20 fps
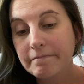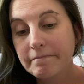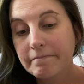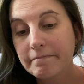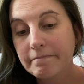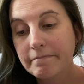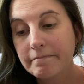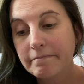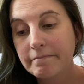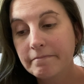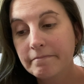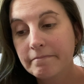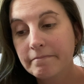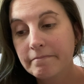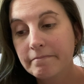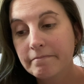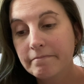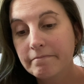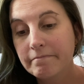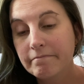
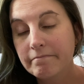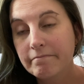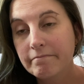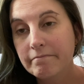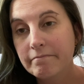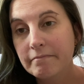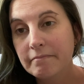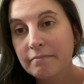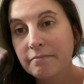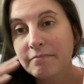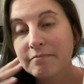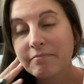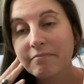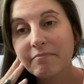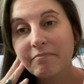Nothing is said.